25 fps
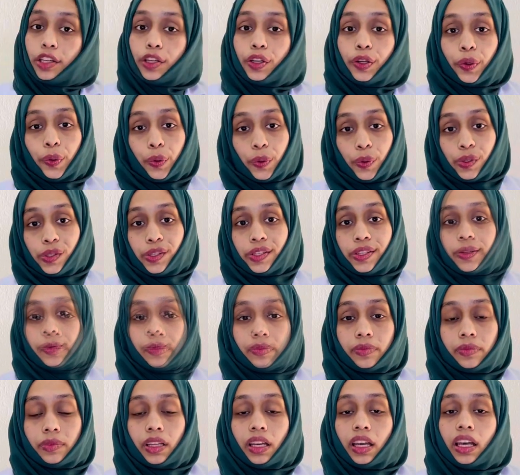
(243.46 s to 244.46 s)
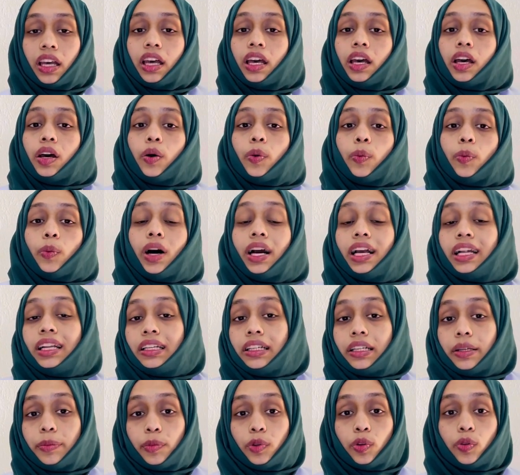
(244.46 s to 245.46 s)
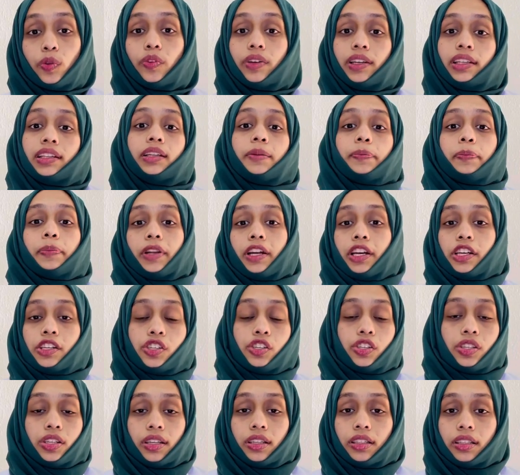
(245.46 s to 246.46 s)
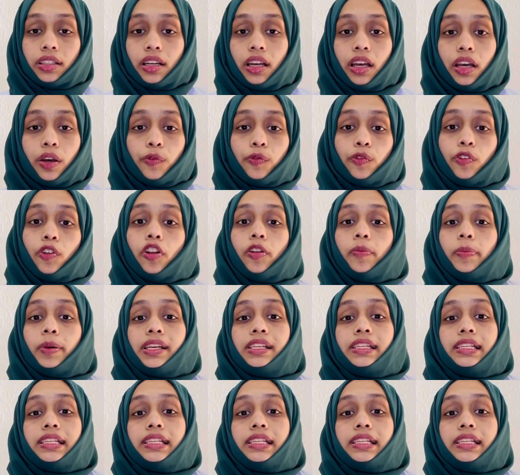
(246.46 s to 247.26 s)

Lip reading: nose. While removing the pressure, we will be